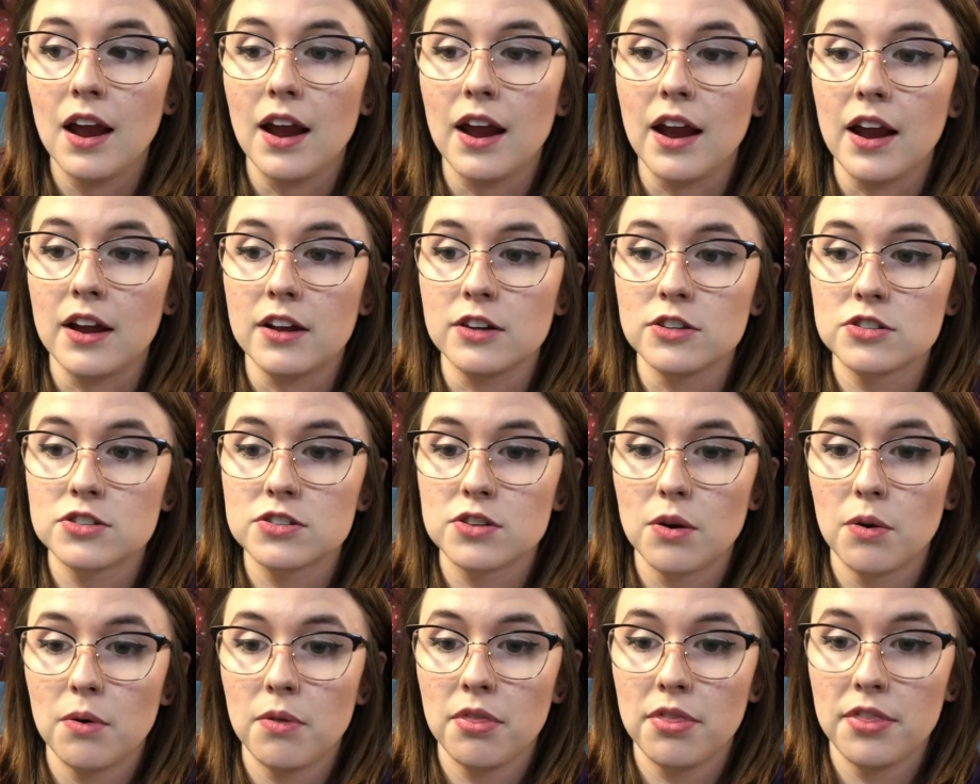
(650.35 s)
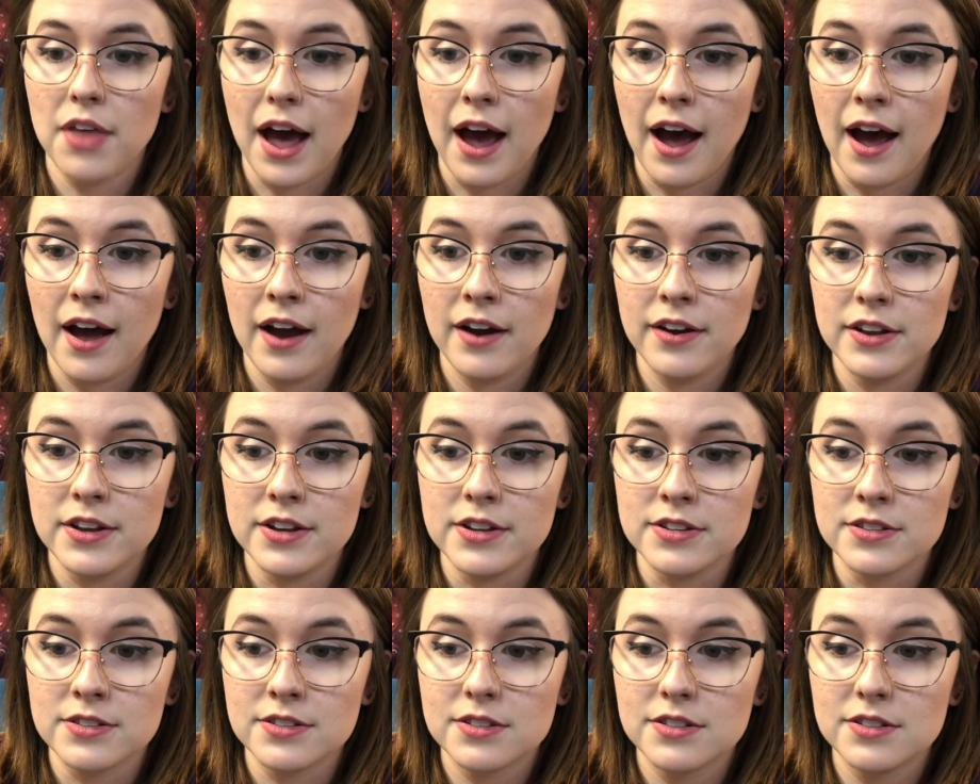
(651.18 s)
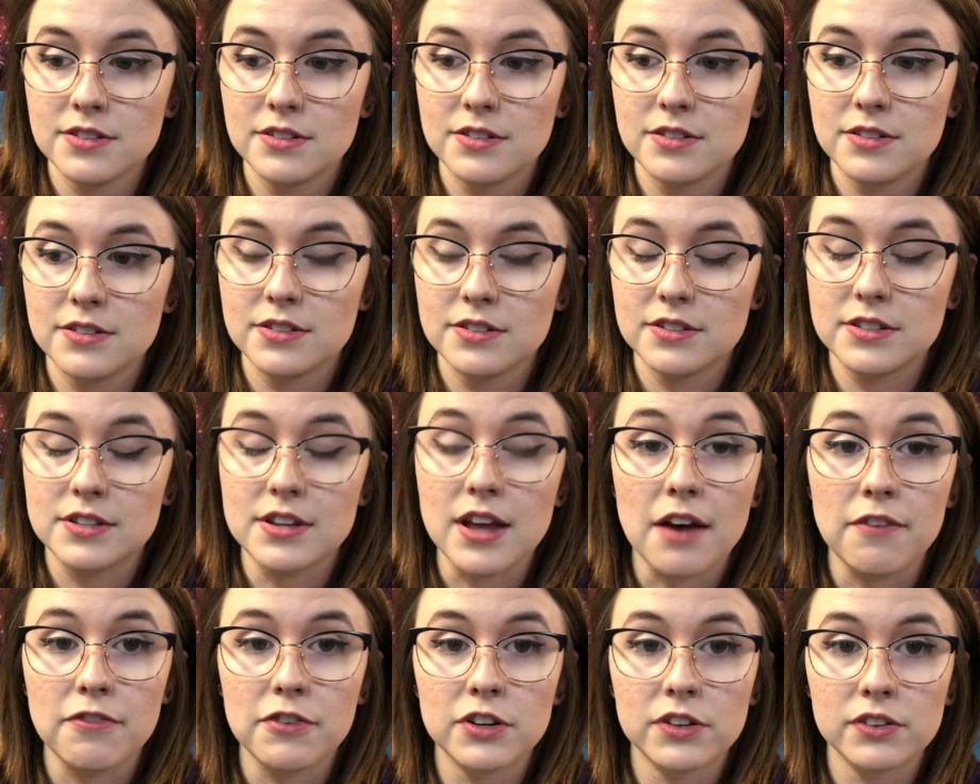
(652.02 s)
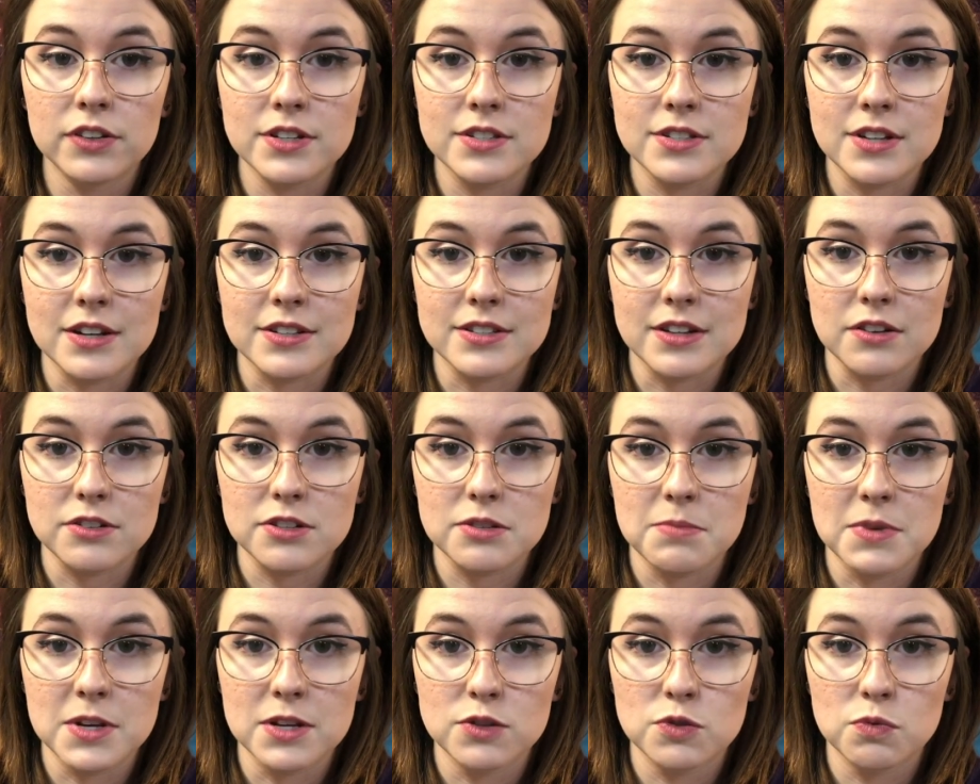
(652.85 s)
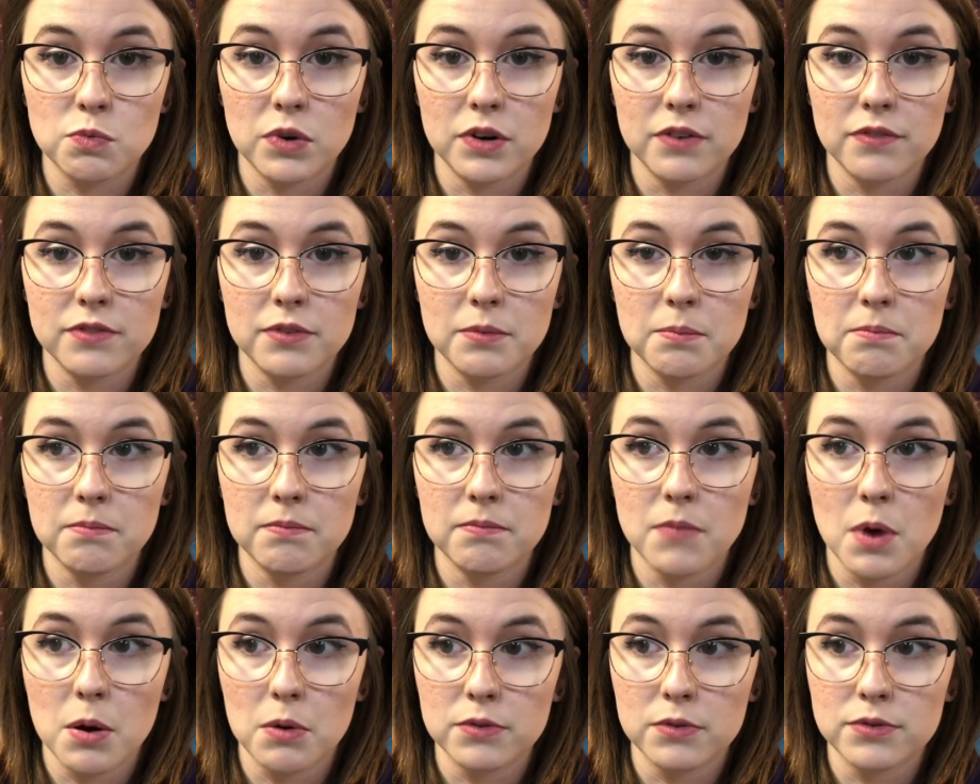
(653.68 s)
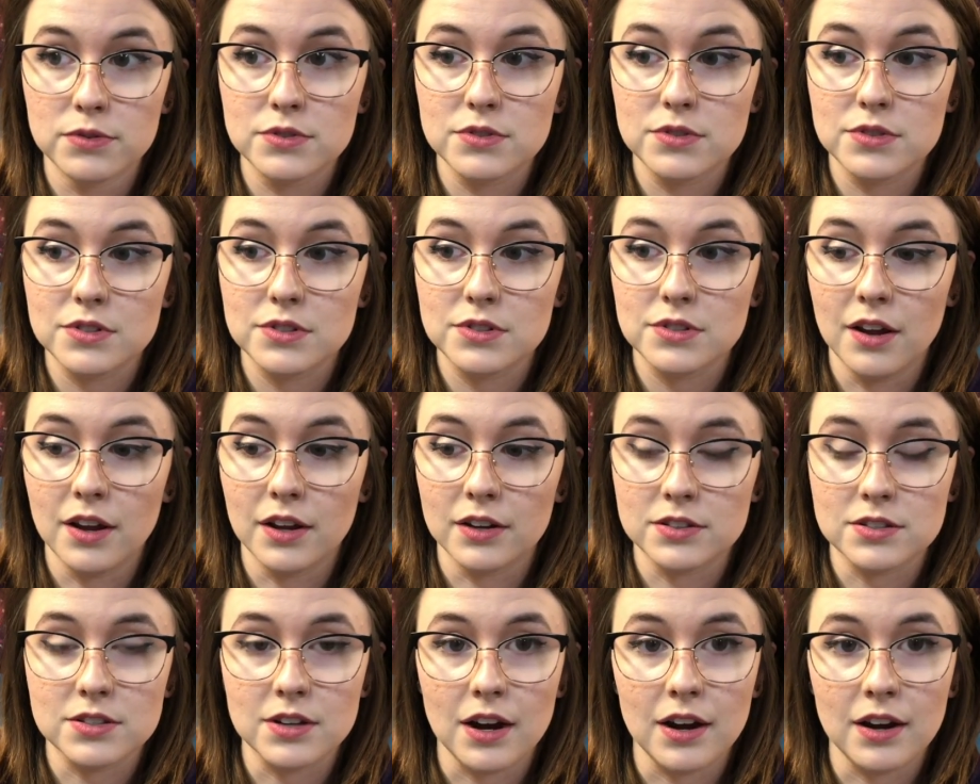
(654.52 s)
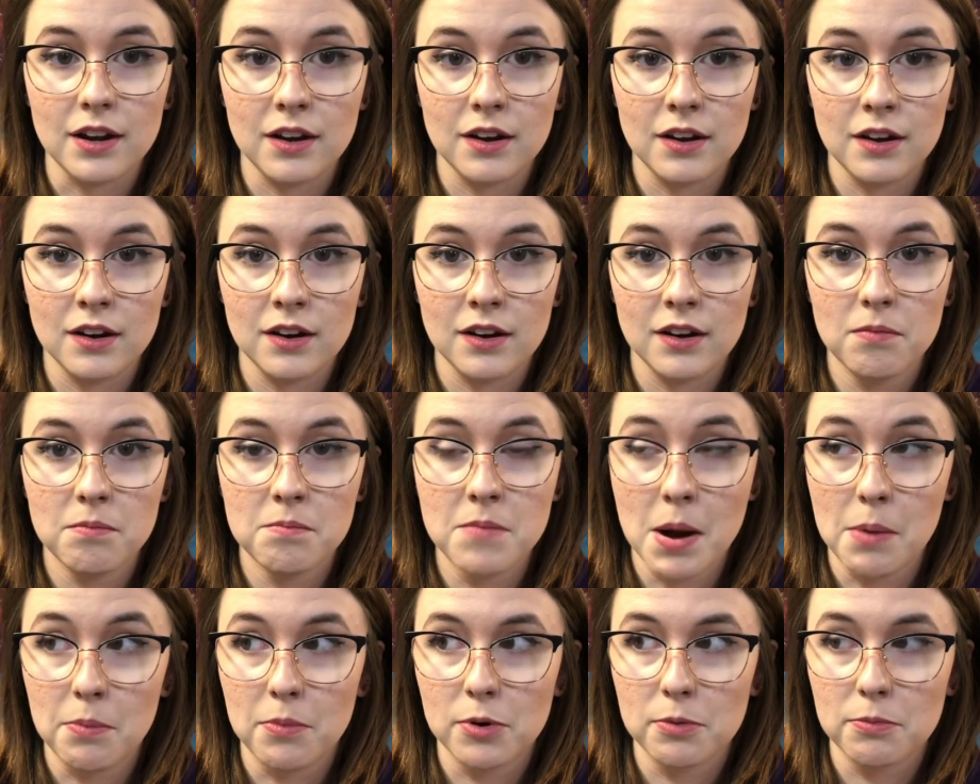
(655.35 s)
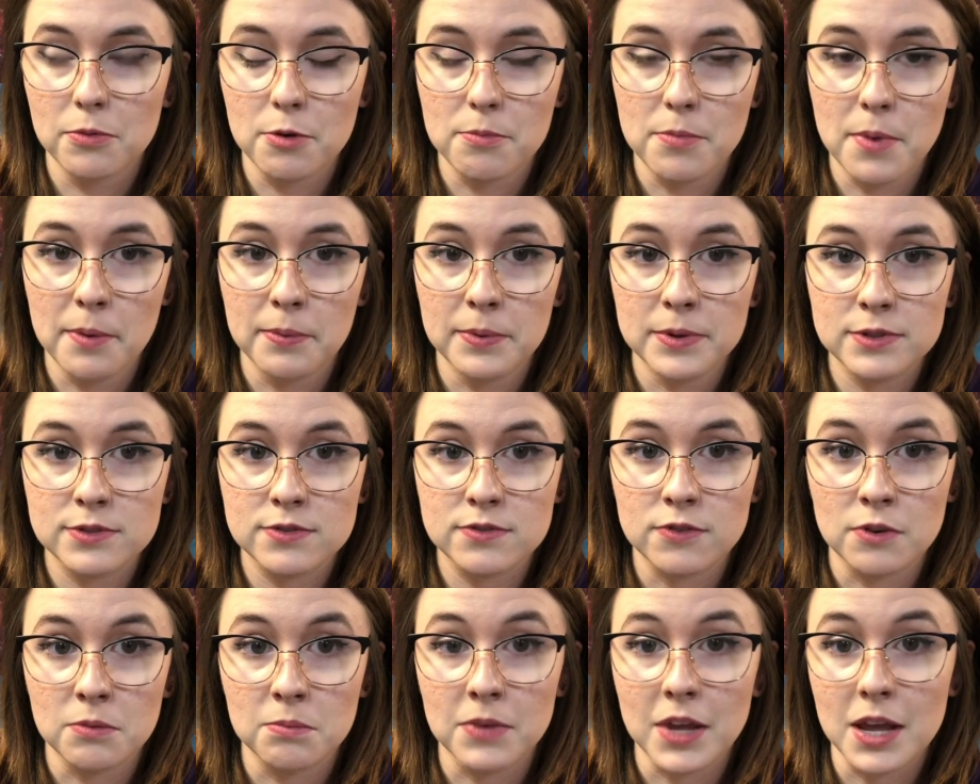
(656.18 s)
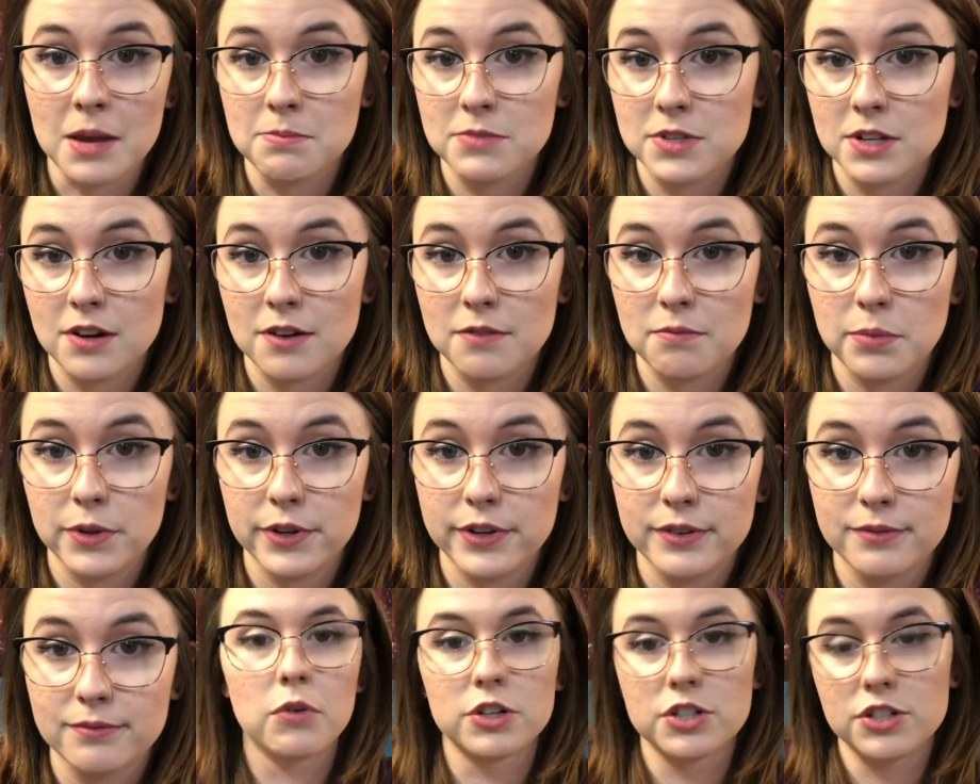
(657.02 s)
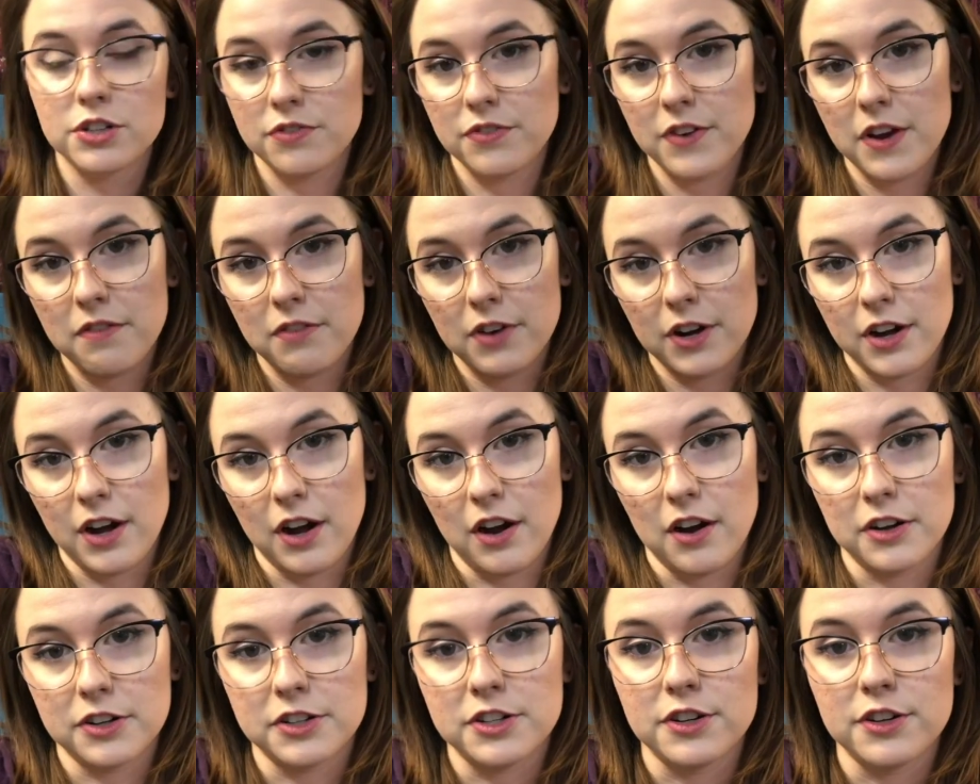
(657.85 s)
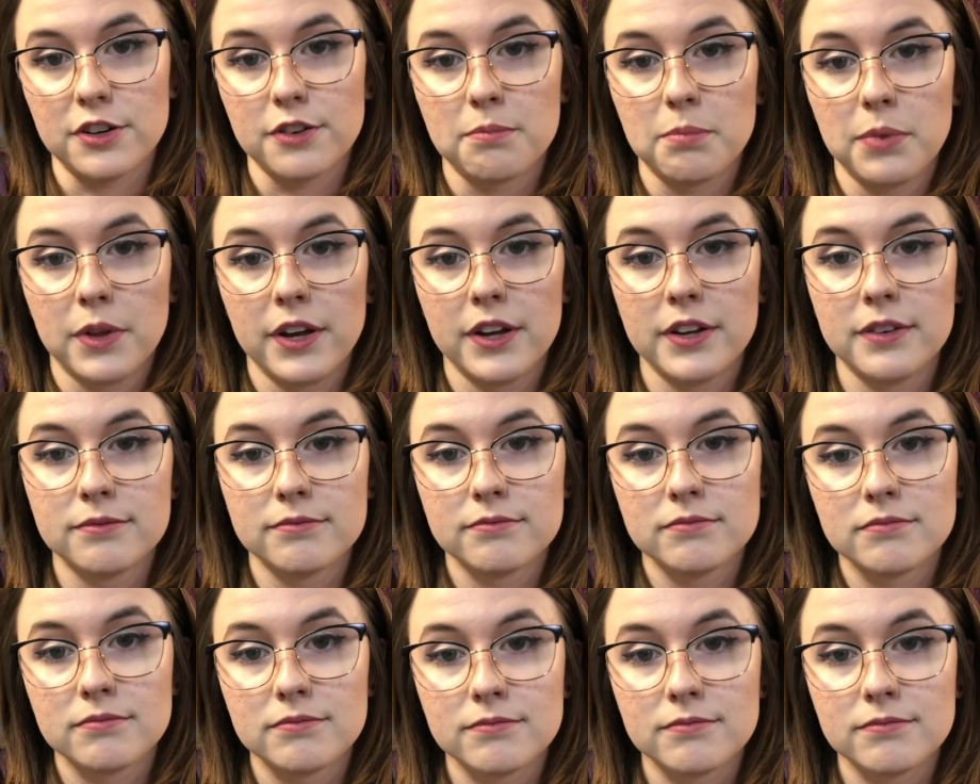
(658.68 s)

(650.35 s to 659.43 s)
and so that is definitely stands out to me as one of the most exciting, memorable moments from games that I've played. What's your favorite character you've played?